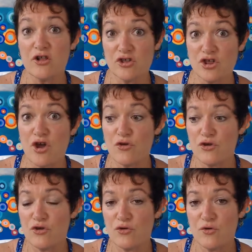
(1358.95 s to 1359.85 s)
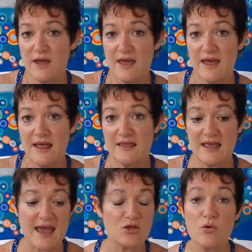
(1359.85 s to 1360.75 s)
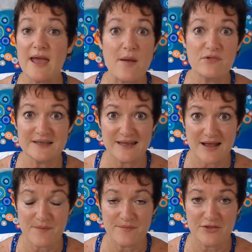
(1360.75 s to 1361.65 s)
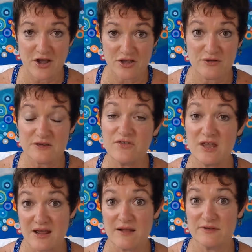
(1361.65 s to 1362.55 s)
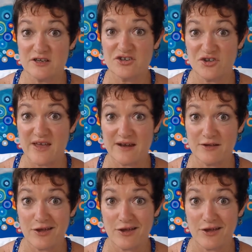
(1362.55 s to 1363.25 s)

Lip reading: I'll show you the actual camera setup that I use for you to be able to do that.